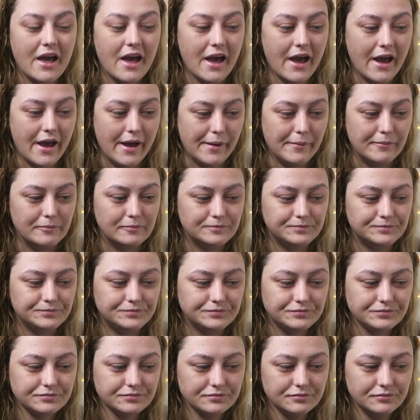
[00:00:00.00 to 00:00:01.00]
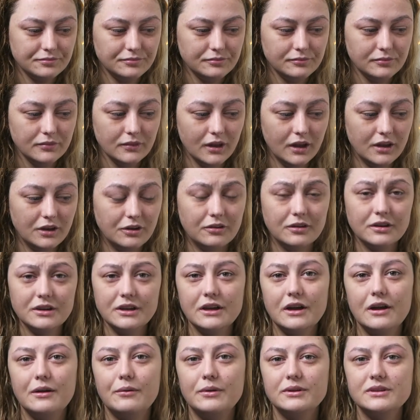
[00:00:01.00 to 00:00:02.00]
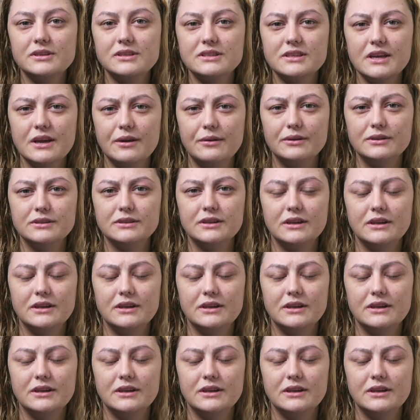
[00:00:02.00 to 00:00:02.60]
Another thing I want to say was,